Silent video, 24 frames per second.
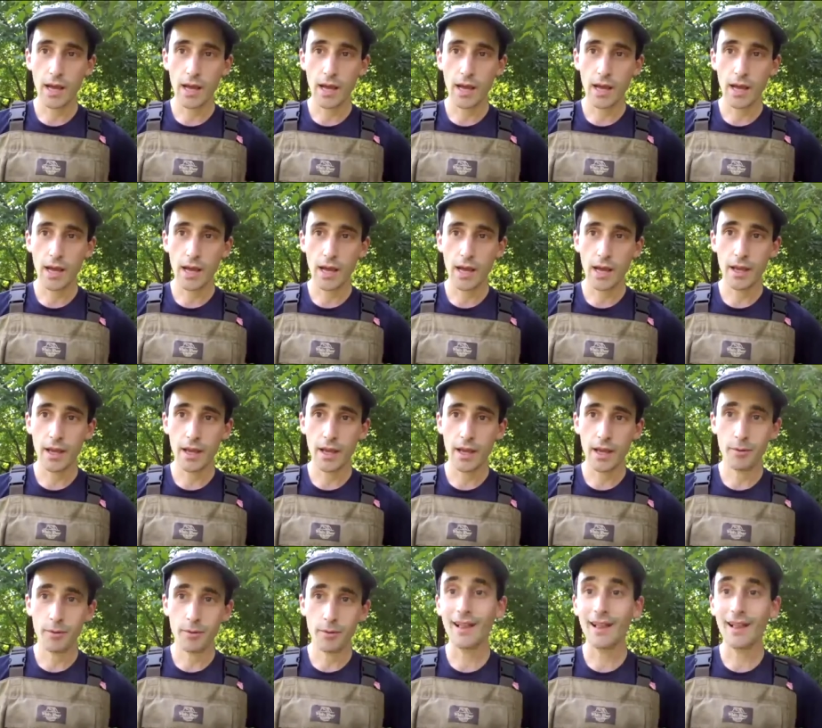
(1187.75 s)
well
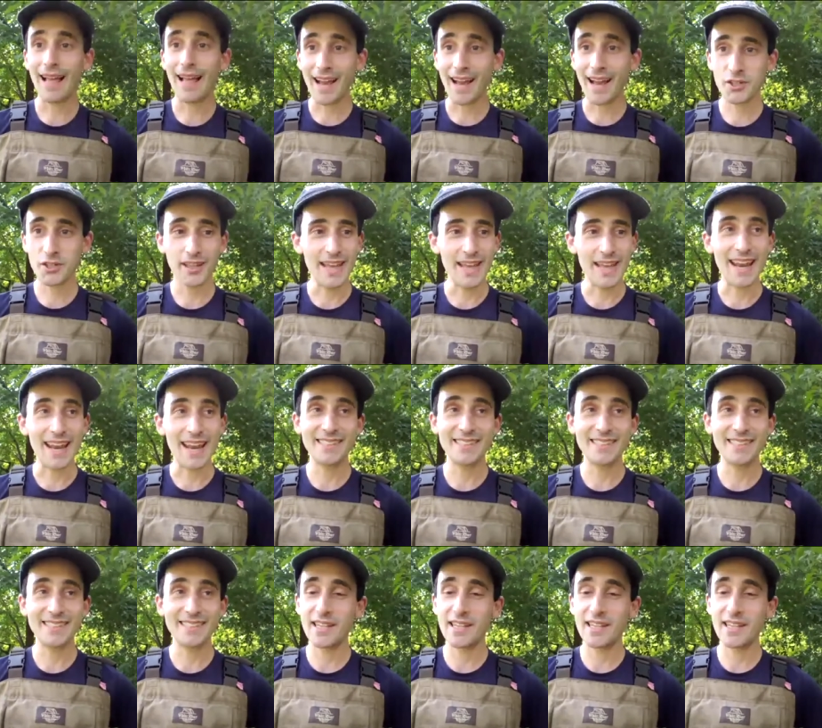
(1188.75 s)
actually it ends even
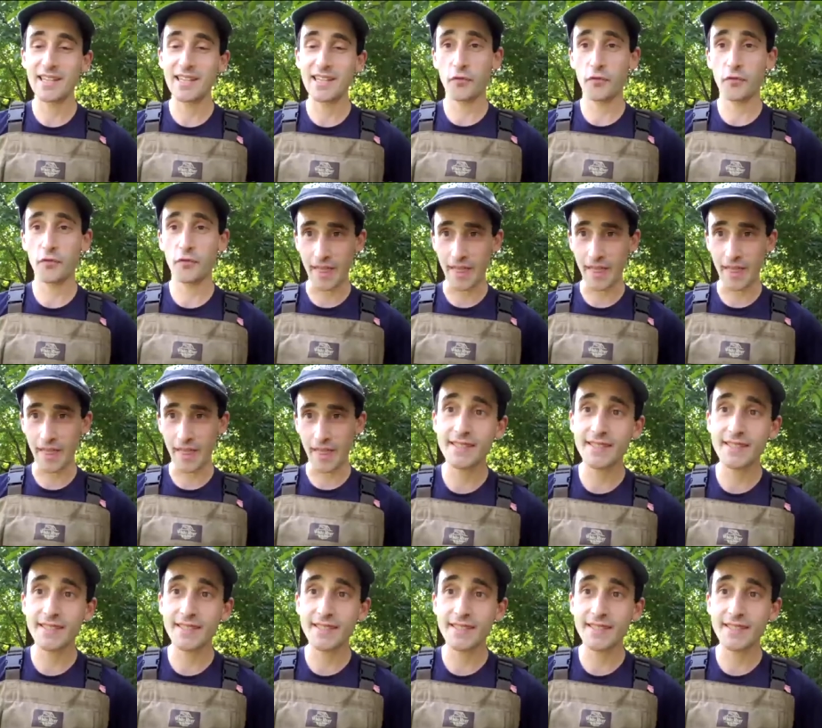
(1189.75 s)
before that once the
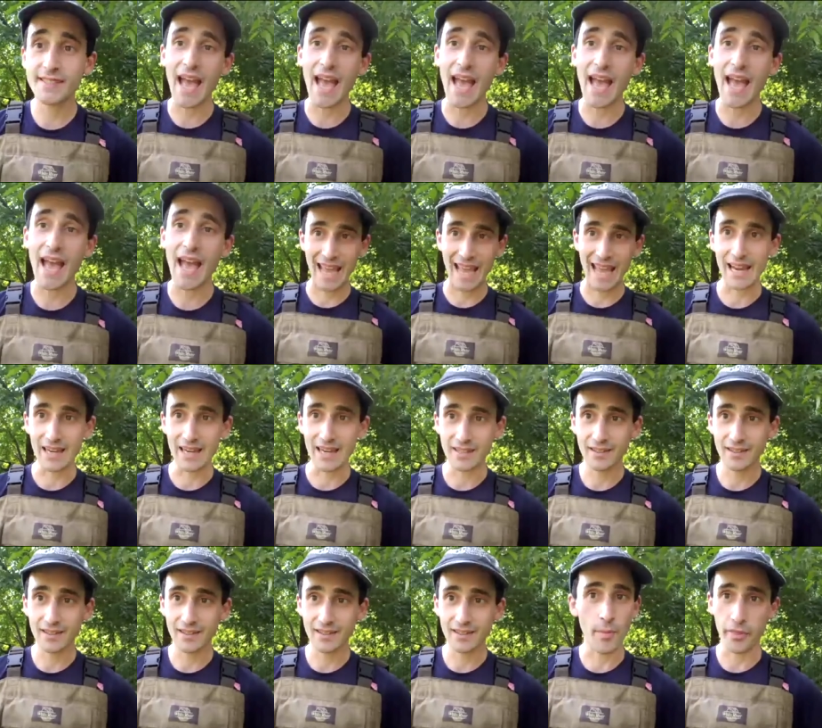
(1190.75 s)
eggs are laid
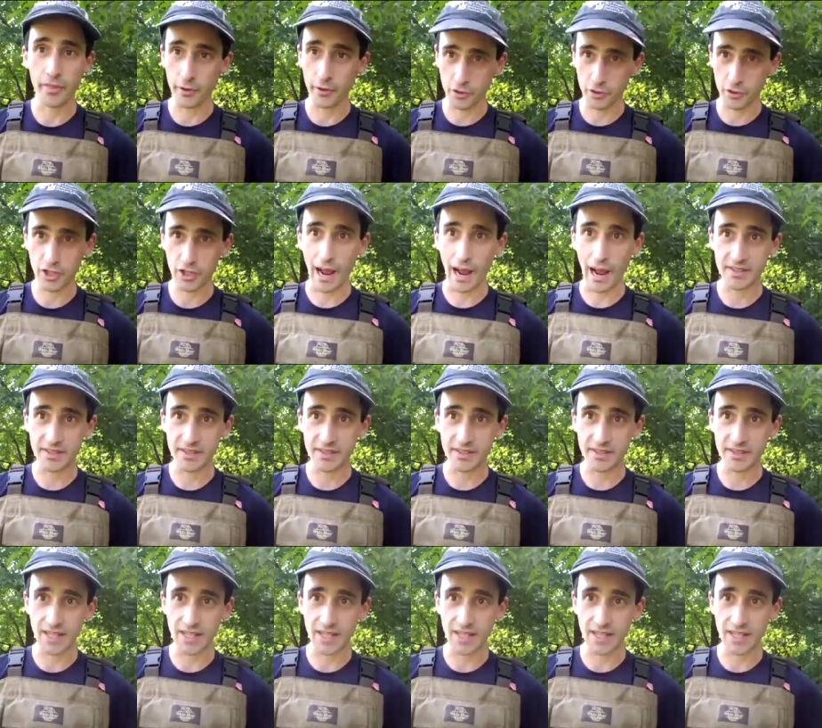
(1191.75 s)
the mother's job is
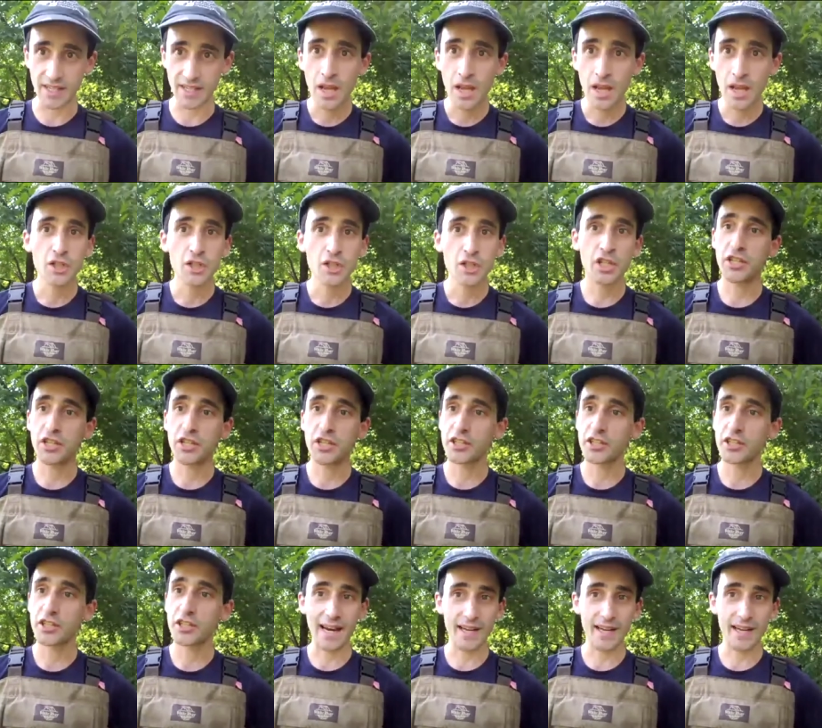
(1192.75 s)
done she does
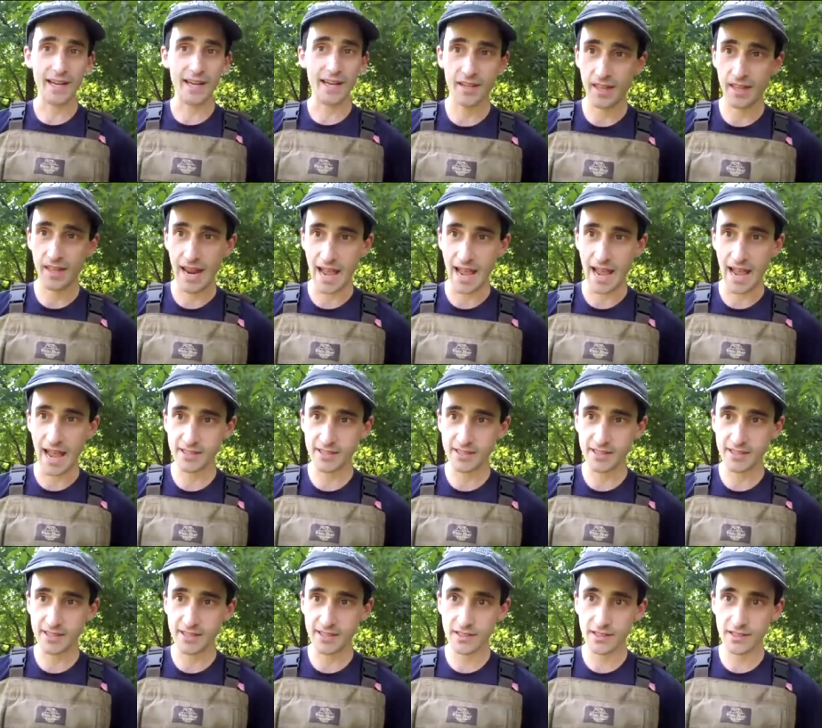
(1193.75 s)
not attend the
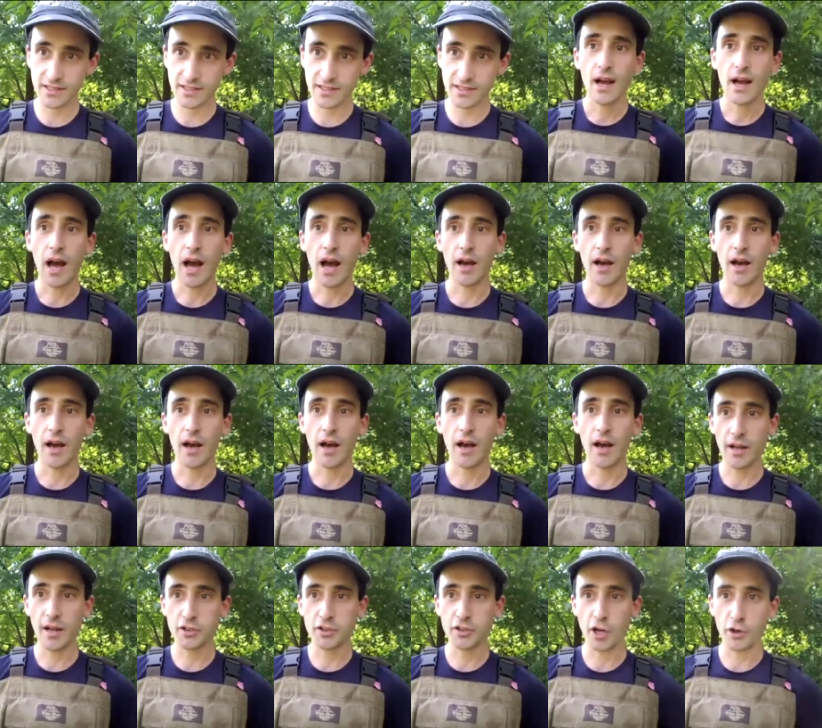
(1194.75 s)
nest uh,
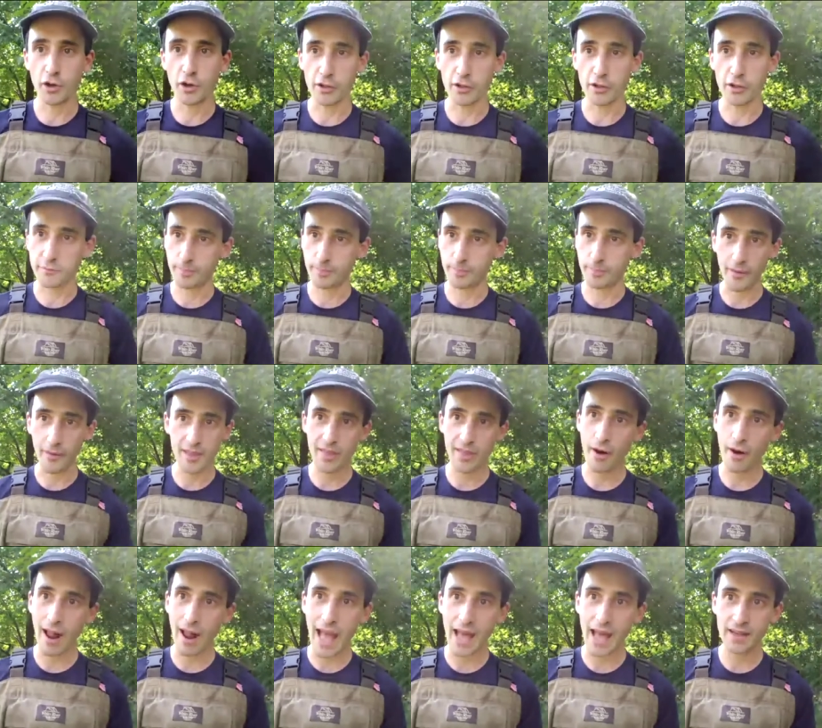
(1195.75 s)
female turtles bury
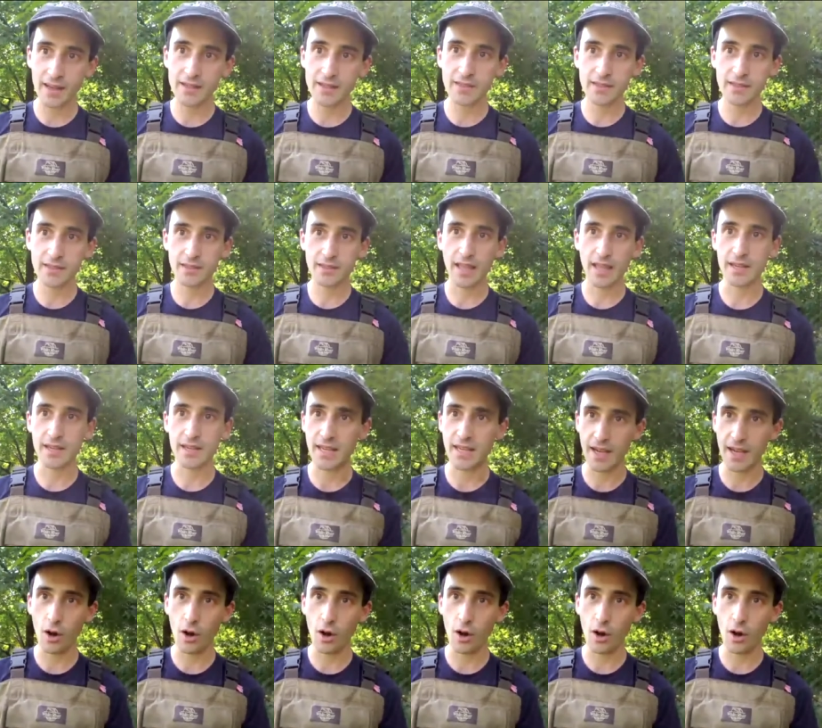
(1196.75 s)
their eggs they dig
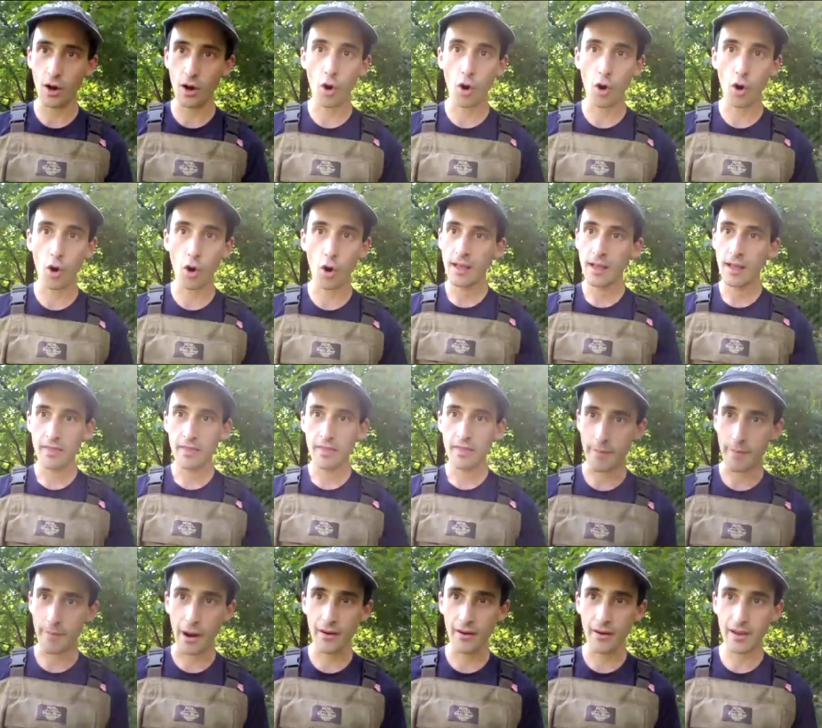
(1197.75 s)
a hole they
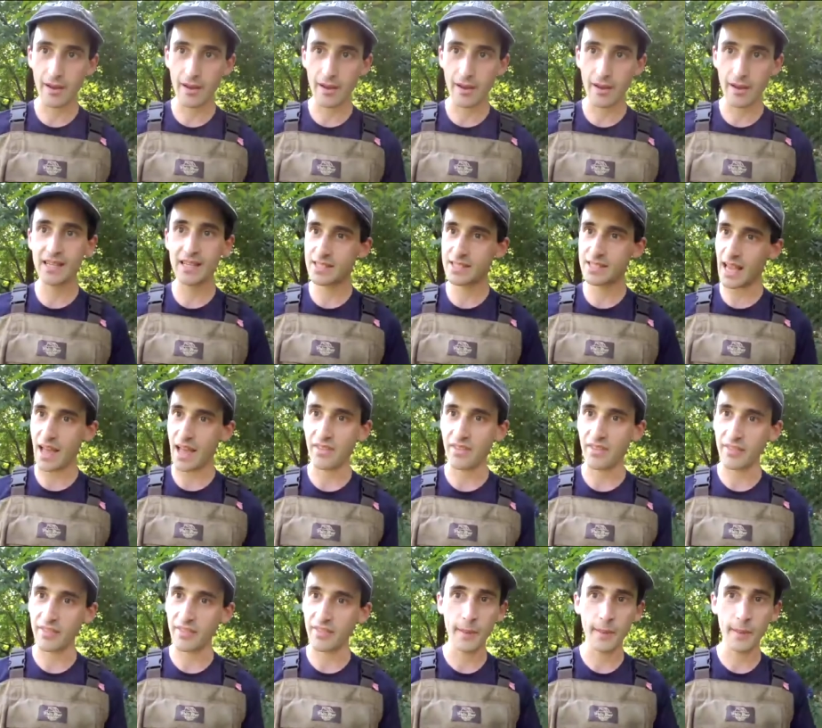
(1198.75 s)
bury the eggs and
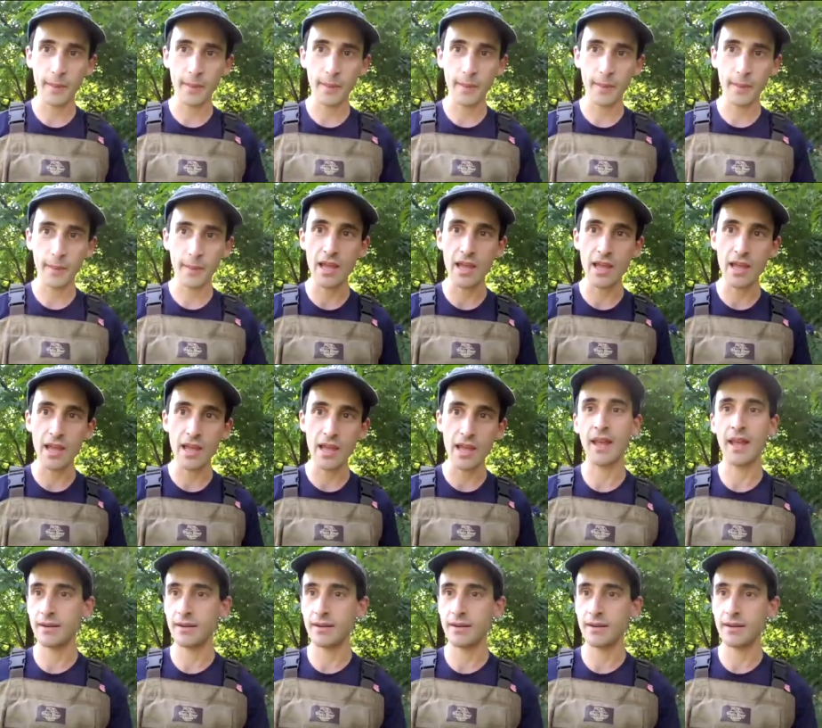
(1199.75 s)
then they leave and
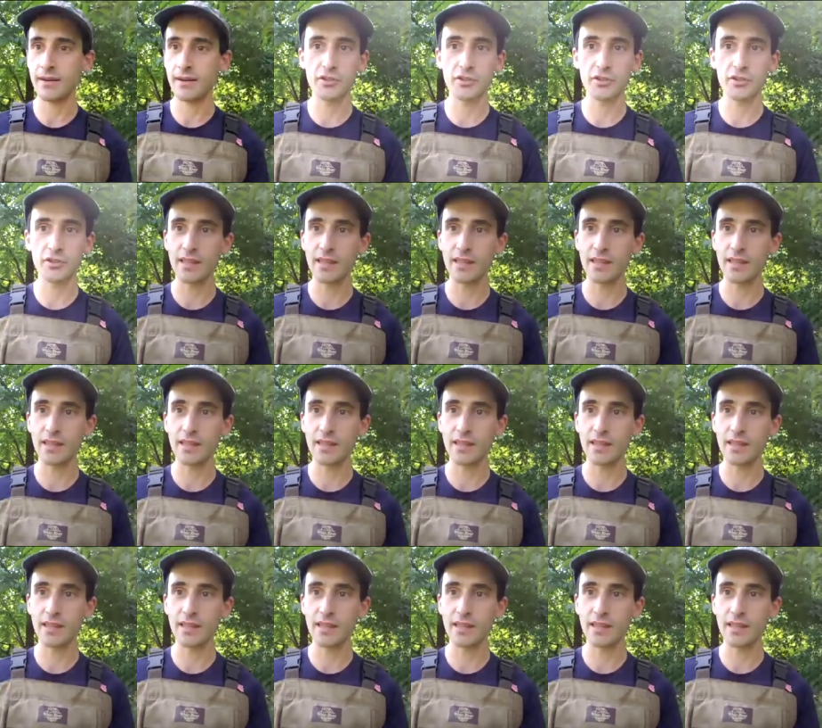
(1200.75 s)
they never see them